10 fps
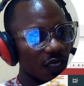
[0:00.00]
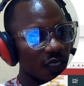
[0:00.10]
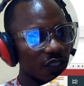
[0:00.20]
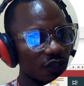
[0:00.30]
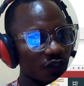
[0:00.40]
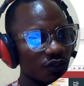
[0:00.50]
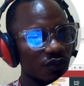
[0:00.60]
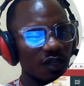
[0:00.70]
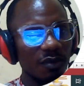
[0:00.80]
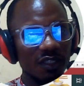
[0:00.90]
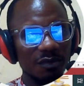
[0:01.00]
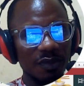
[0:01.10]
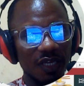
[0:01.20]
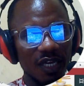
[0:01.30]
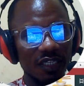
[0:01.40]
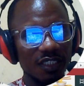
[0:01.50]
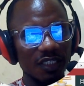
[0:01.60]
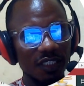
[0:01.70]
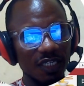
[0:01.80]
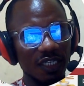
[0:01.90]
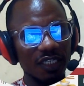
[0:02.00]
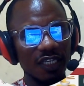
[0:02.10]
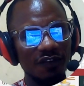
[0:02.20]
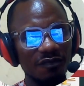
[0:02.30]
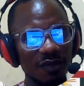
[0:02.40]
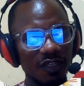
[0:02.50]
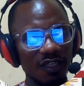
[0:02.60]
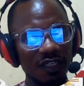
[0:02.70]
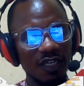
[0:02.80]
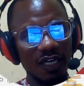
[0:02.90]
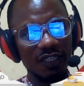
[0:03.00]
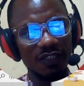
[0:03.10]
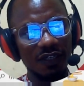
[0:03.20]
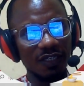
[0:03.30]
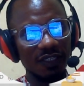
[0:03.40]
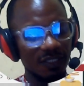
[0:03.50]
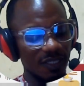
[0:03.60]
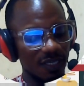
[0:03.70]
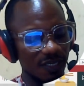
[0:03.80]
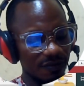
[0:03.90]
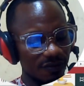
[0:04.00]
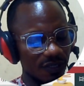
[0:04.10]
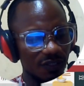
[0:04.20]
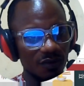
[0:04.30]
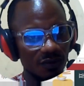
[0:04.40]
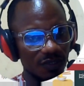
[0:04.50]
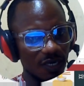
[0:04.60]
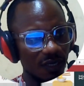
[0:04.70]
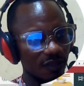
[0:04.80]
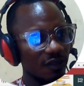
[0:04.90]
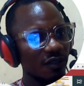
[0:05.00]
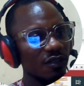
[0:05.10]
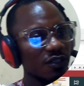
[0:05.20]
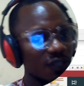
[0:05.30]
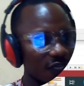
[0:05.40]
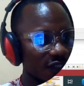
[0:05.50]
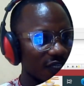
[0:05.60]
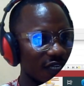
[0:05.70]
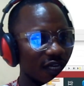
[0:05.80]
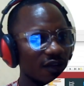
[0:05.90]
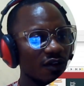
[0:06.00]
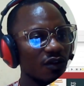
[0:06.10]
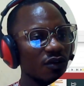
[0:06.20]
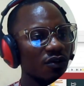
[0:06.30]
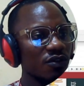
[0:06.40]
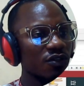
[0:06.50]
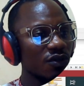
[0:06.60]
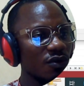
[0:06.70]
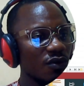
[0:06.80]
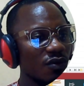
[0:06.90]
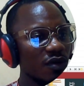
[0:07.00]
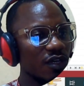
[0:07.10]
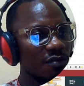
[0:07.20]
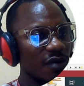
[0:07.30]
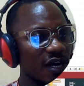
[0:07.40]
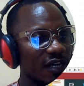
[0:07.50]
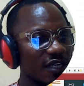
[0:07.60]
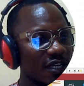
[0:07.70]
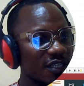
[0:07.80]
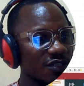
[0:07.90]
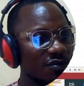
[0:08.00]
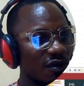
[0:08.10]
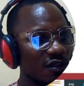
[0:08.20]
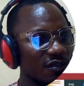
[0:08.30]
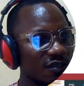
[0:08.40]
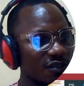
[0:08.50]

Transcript: it's going to do the multiplication and then give me, how do you call it, the total. So let's look at that. So in my SQL,